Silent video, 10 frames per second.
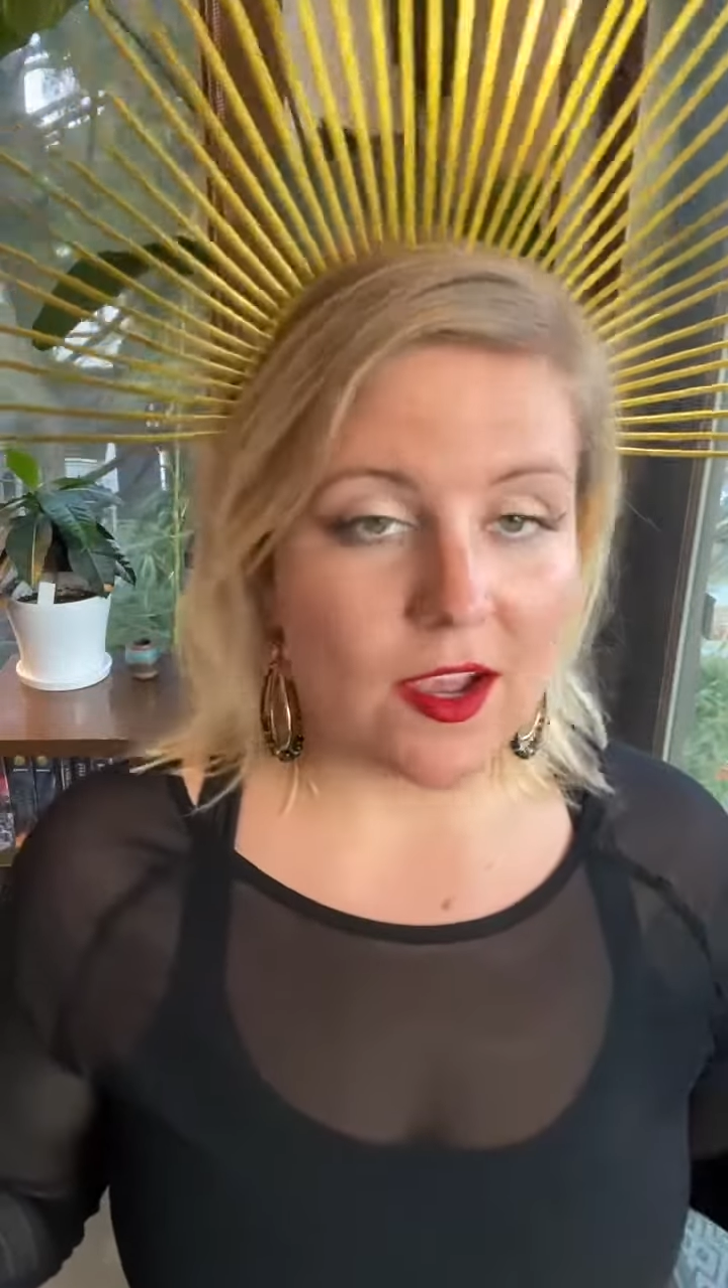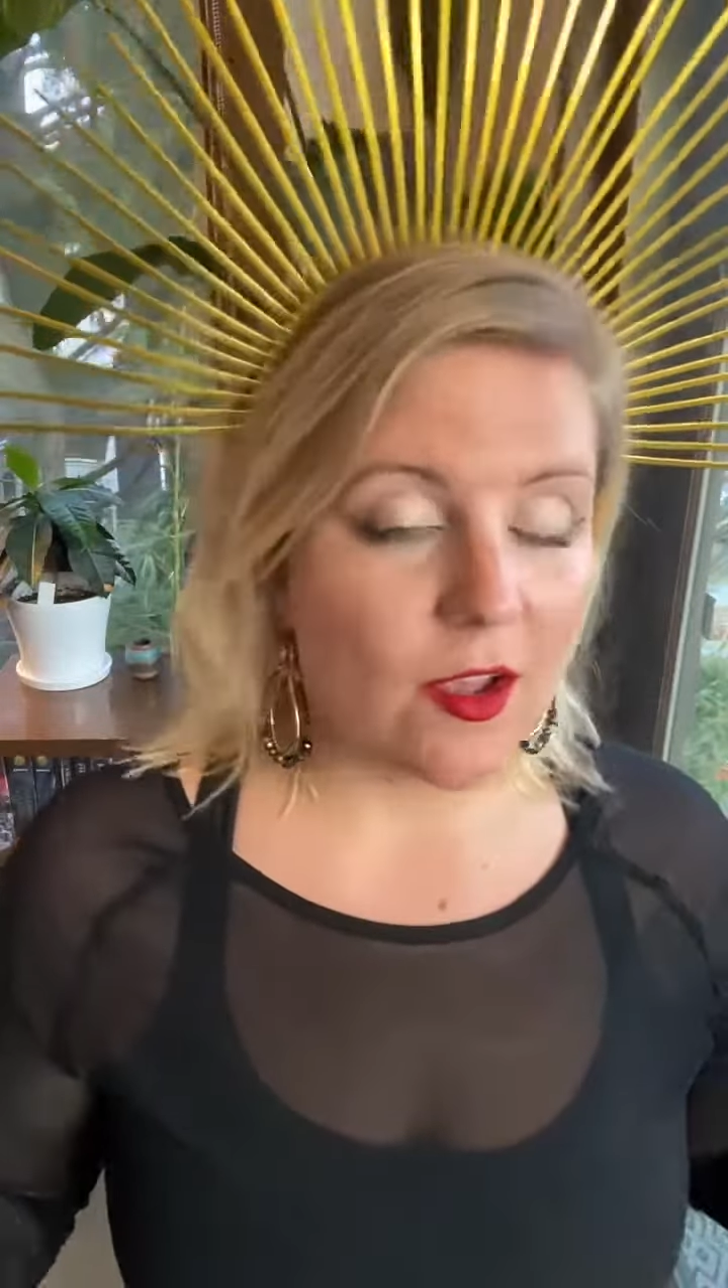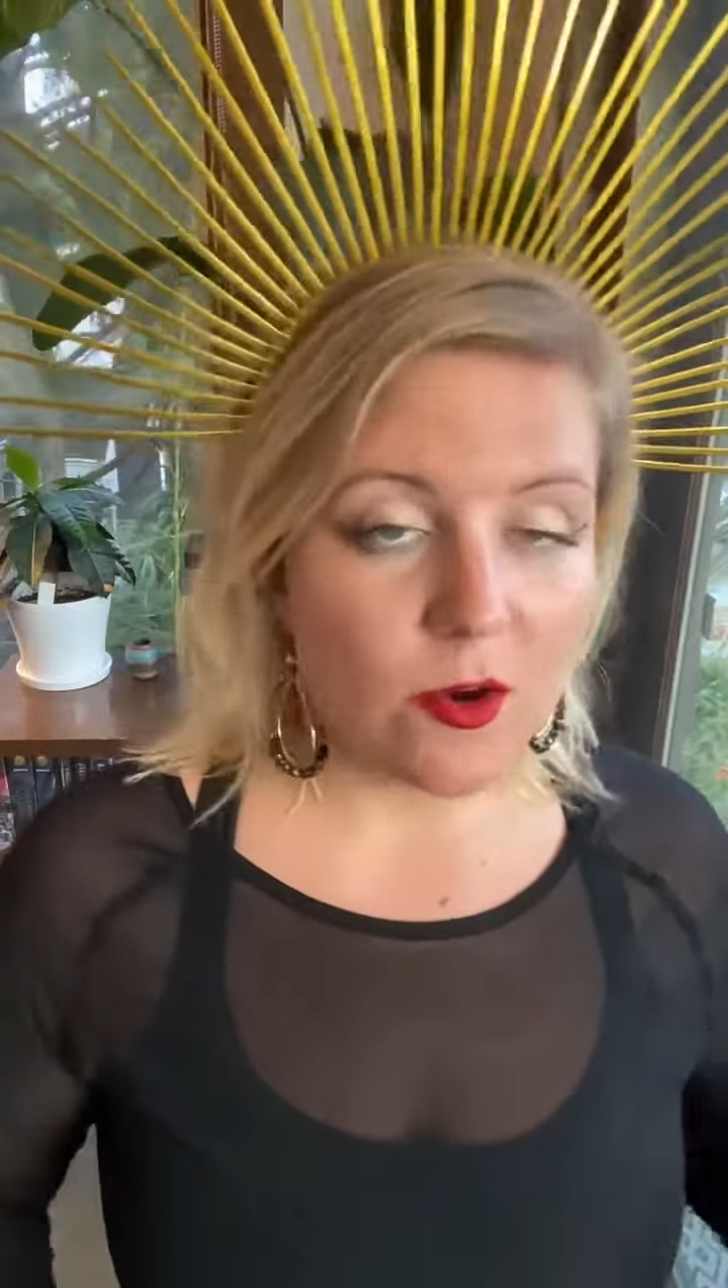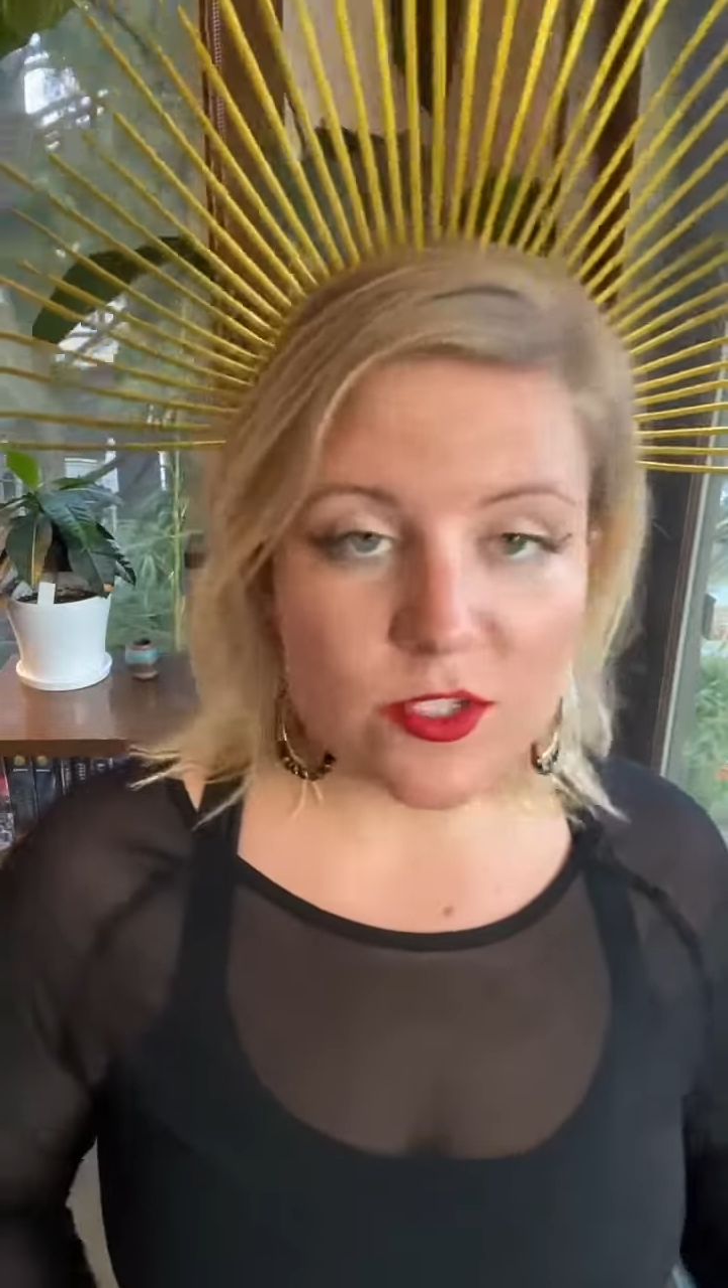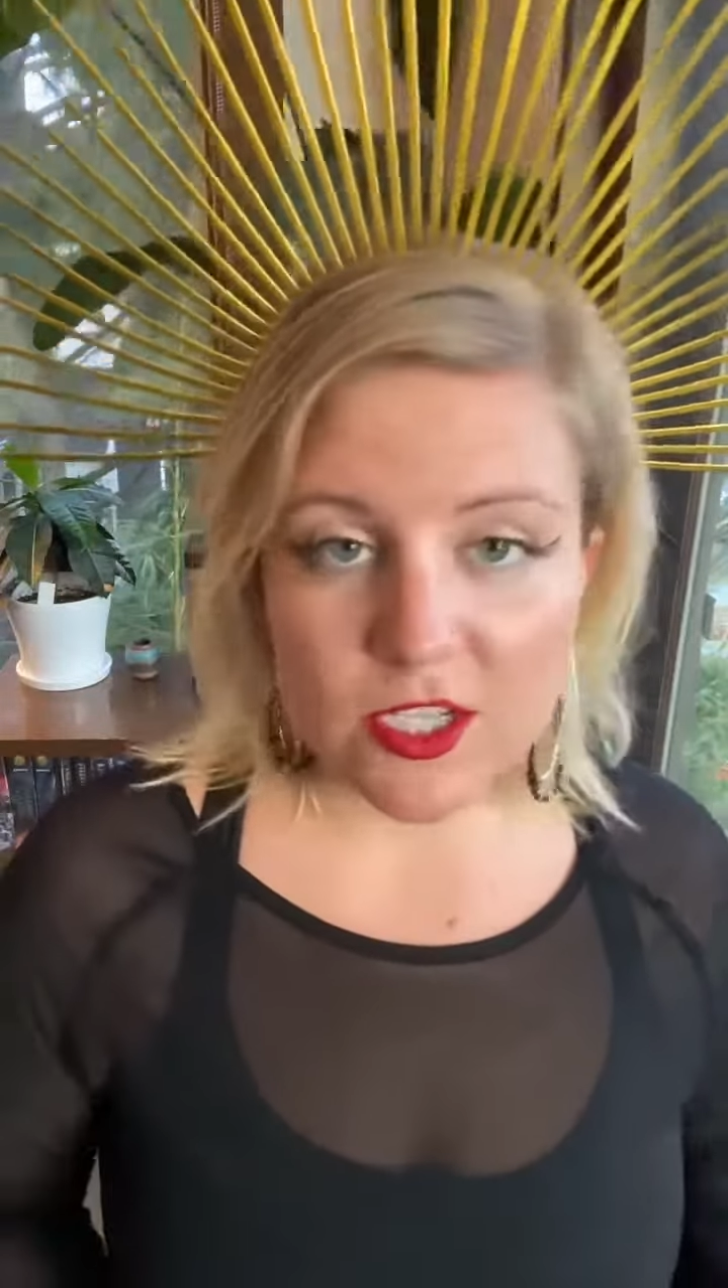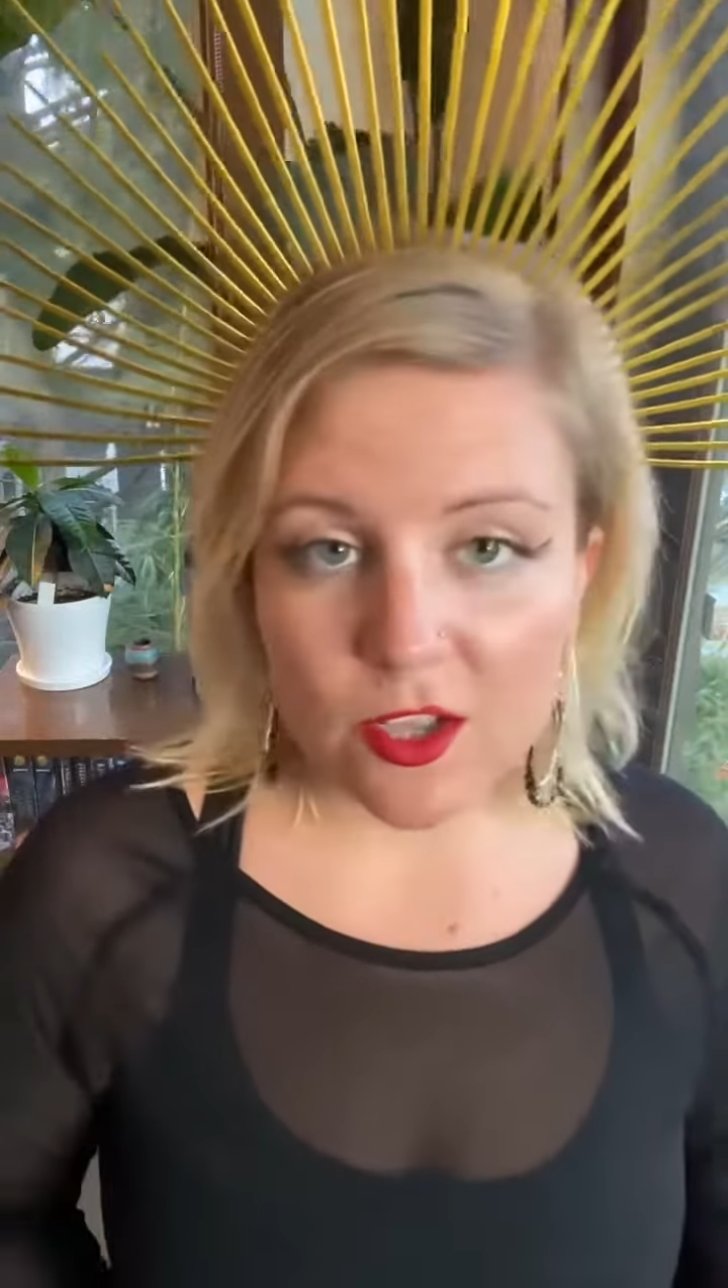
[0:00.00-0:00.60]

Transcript: coaching